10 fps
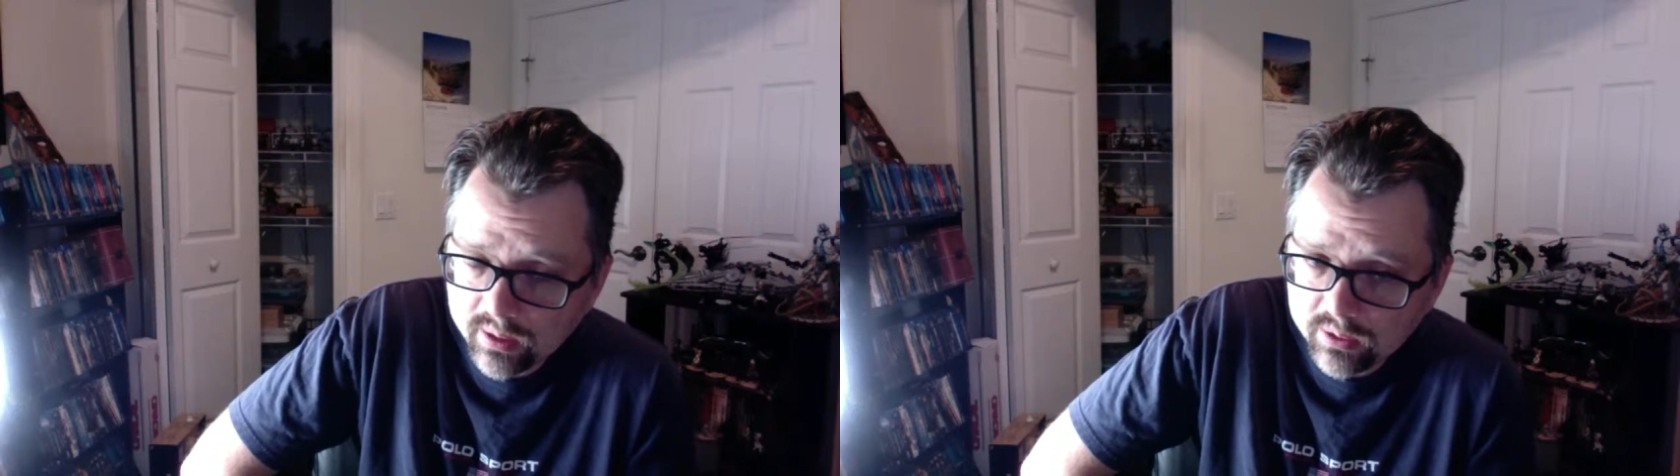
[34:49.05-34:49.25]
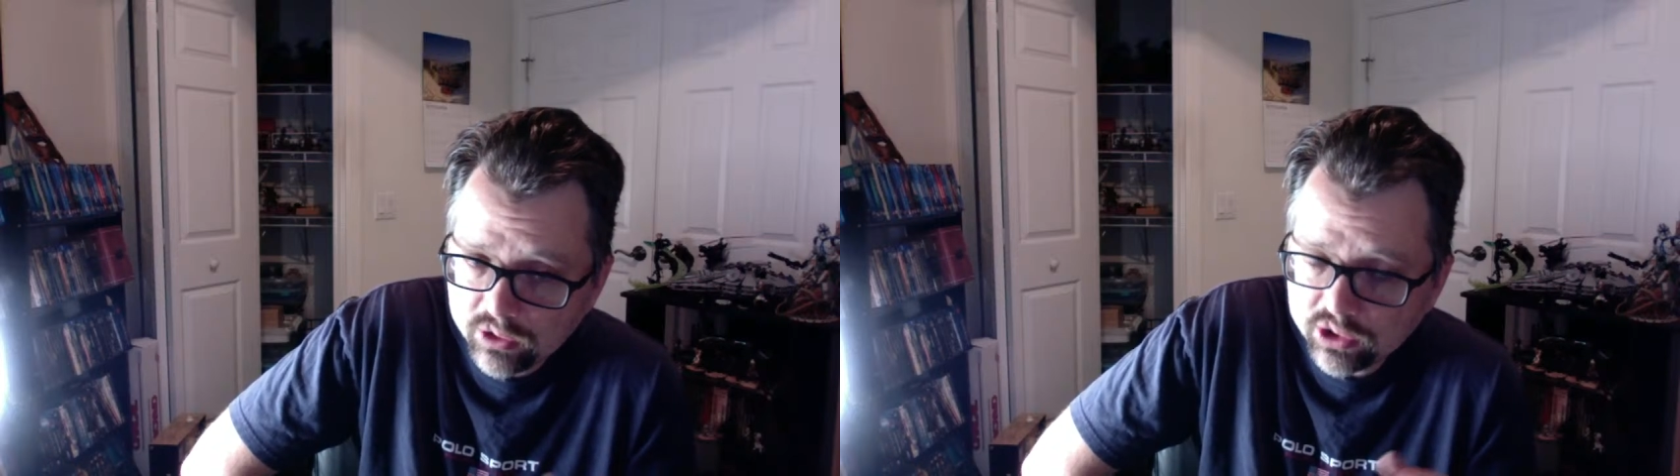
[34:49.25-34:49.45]

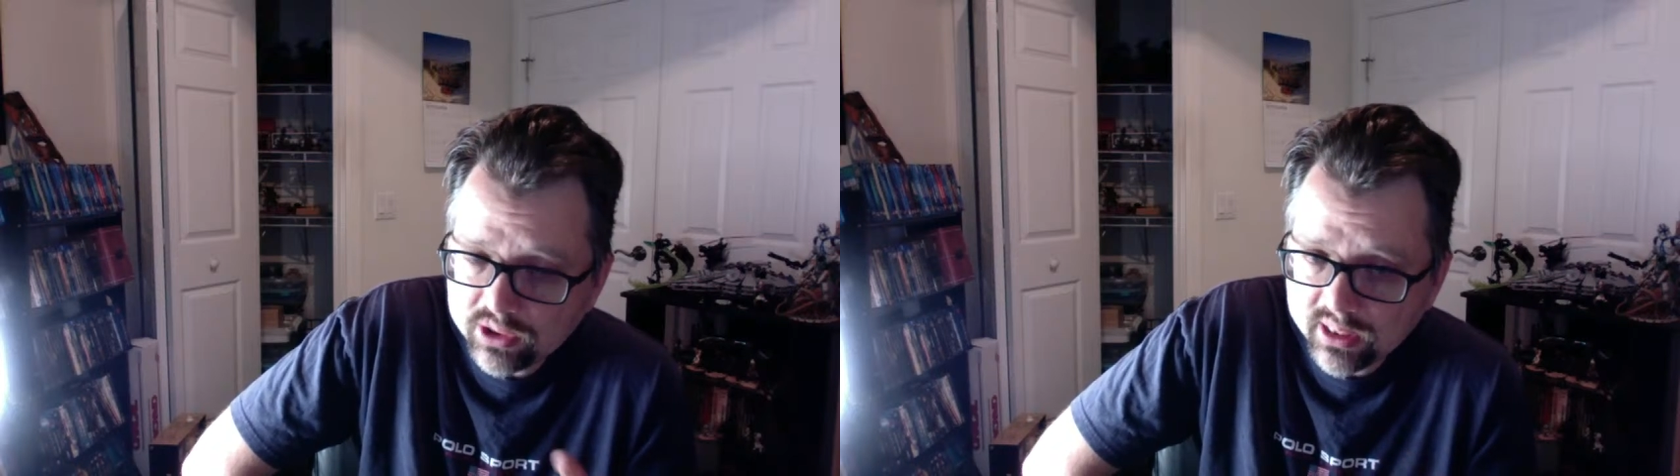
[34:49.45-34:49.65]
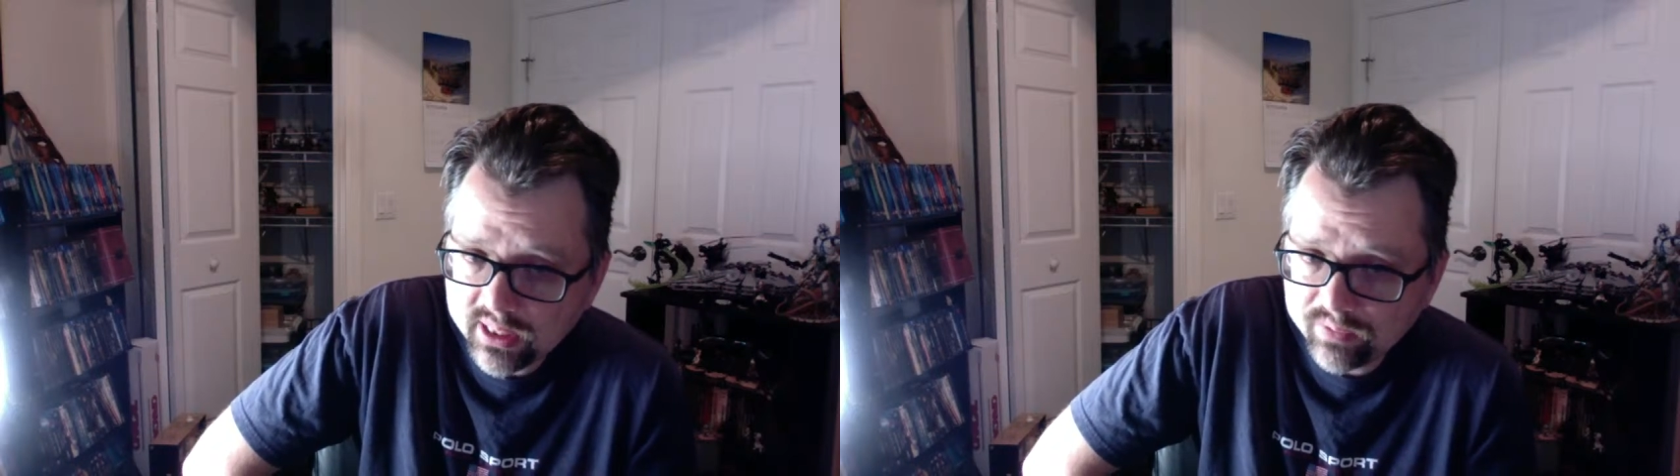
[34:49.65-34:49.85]
Just
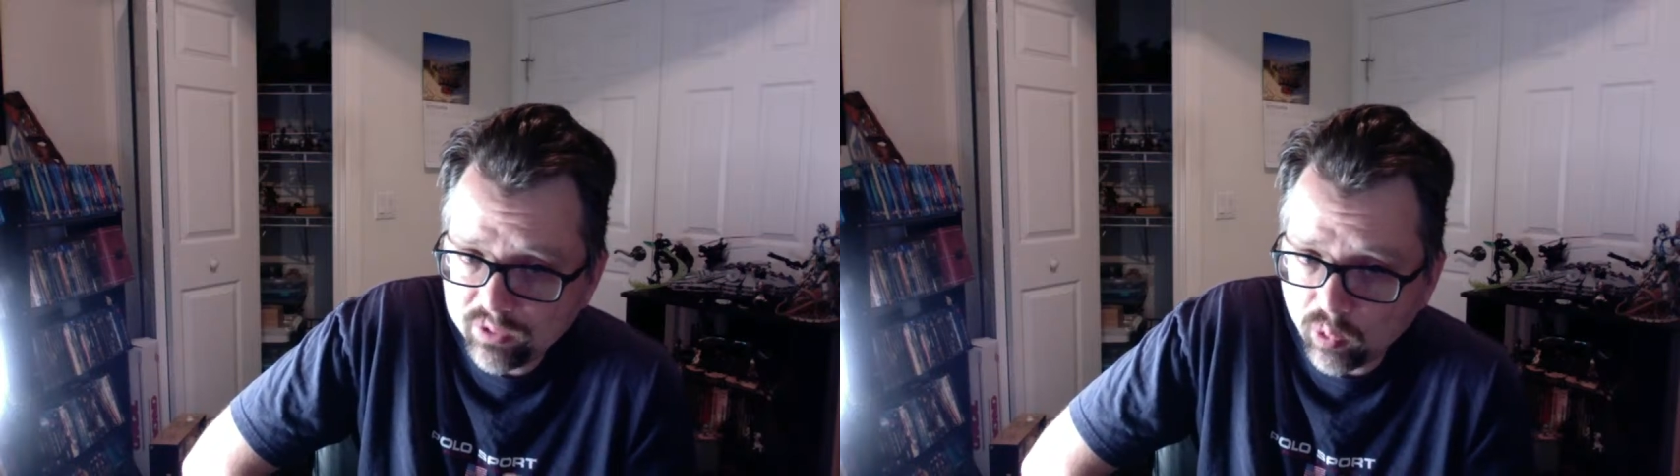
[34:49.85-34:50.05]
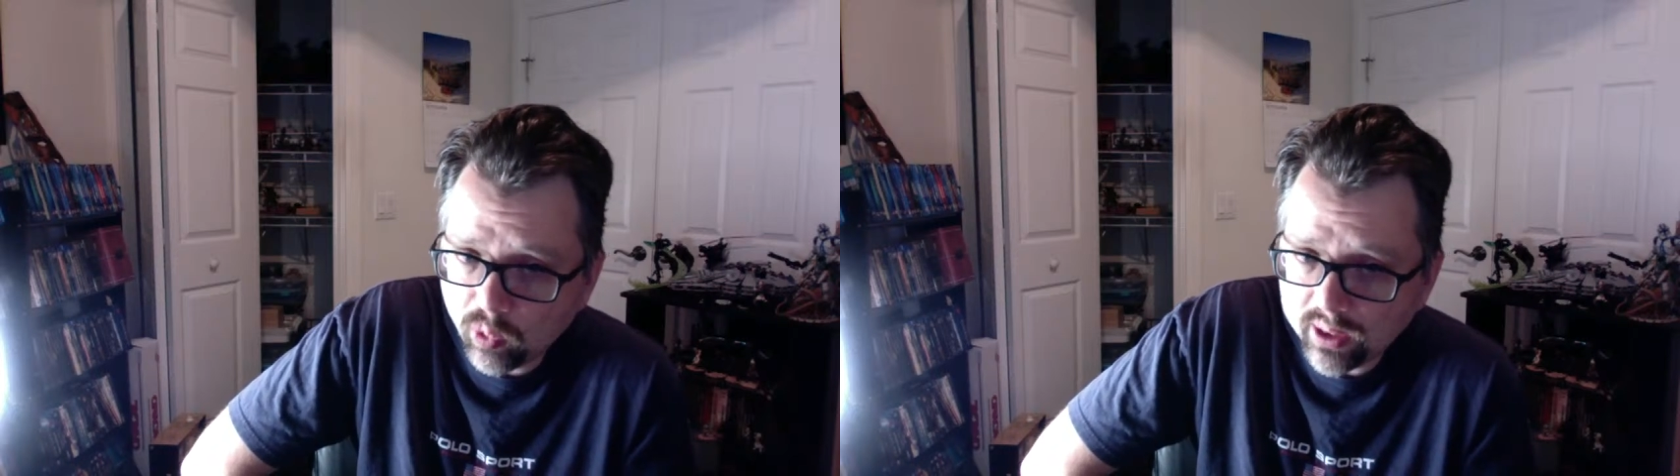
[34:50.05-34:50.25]
to give
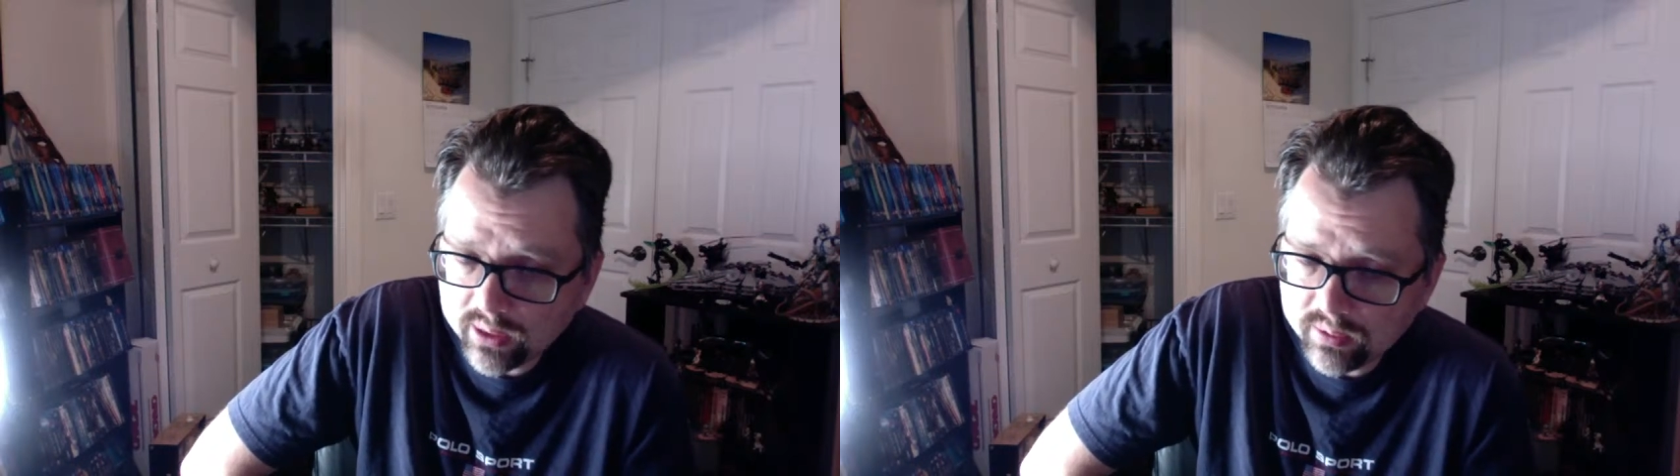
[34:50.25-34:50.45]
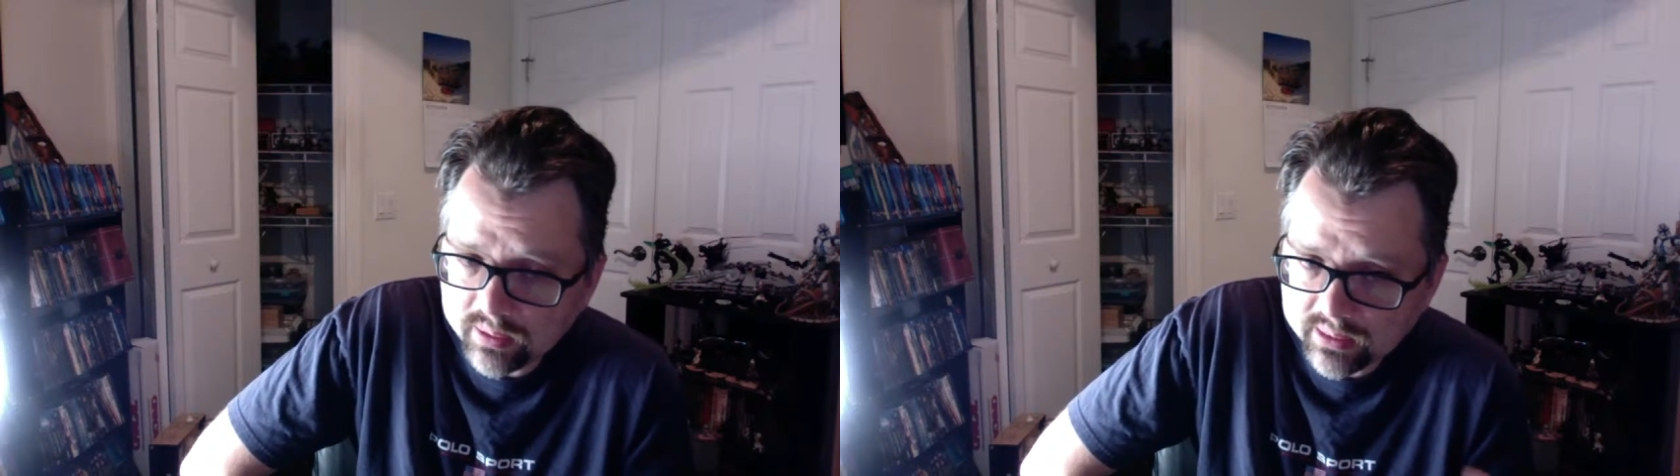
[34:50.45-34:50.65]
you
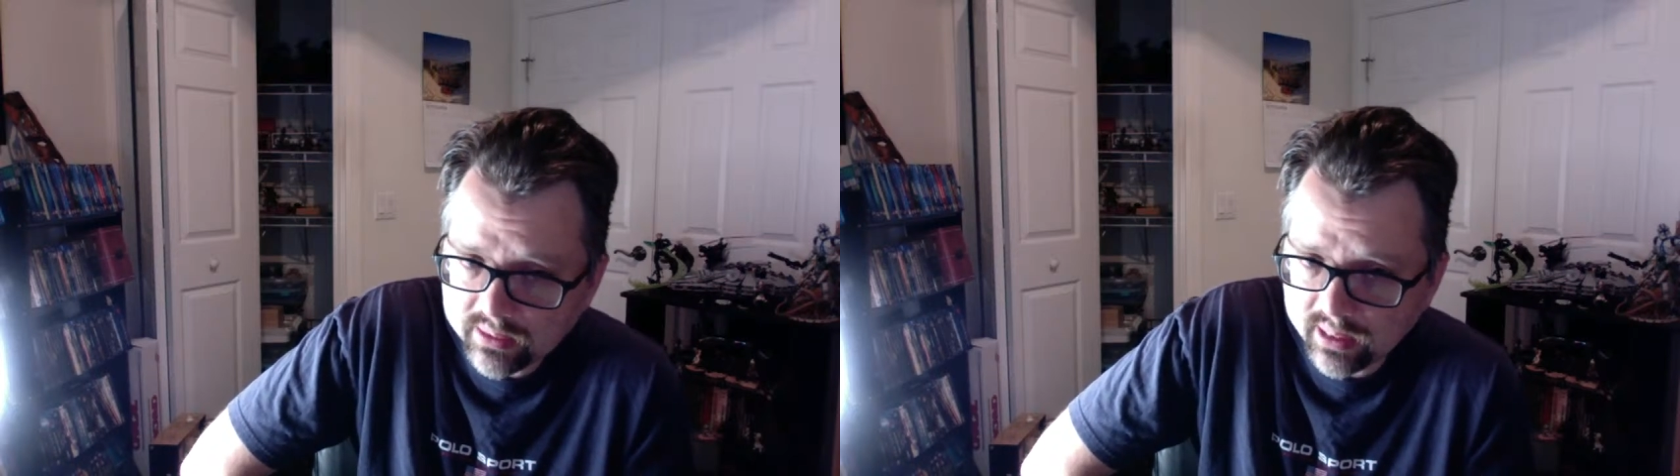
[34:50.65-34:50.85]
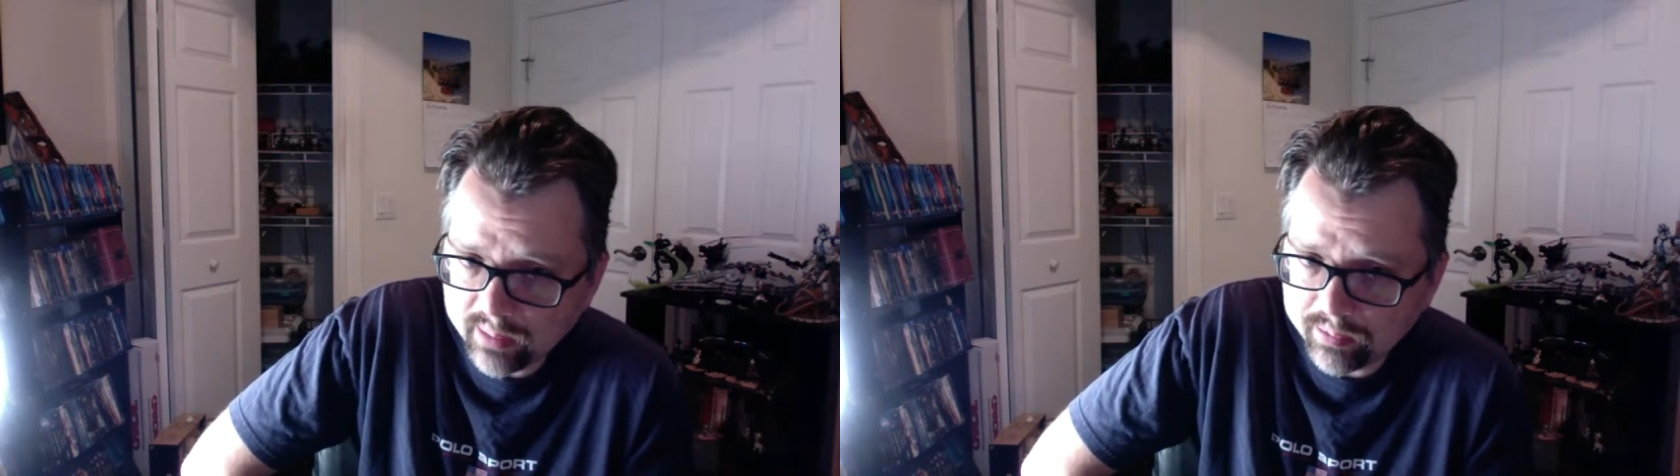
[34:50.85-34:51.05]
one
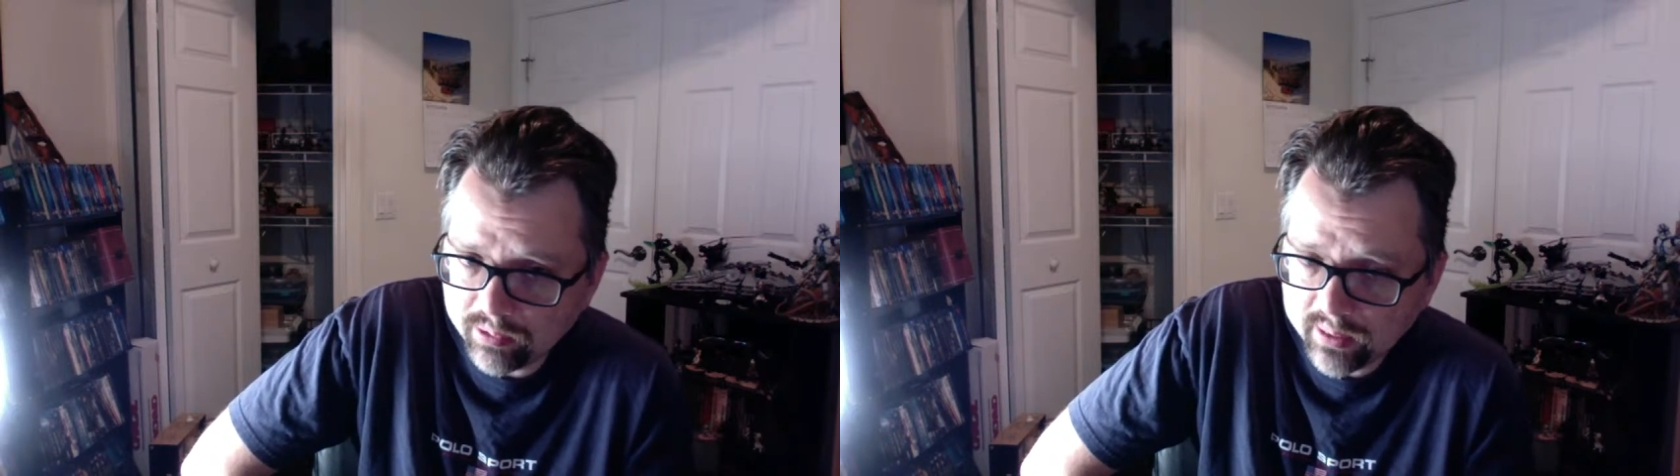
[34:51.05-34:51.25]
example.